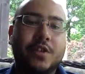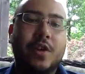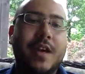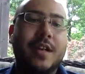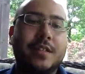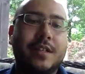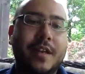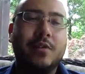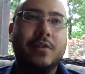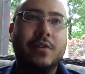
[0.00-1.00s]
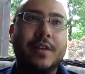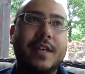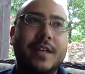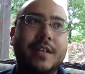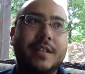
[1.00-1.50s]
training cycle
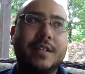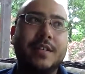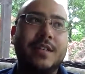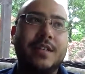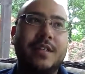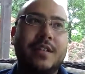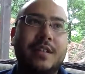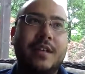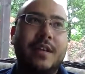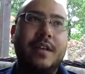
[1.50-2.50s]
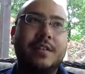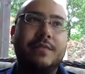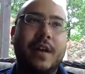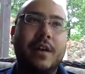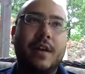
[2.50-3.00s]
is
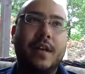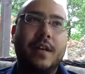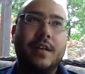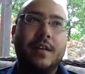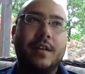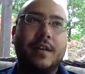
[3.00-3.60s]
very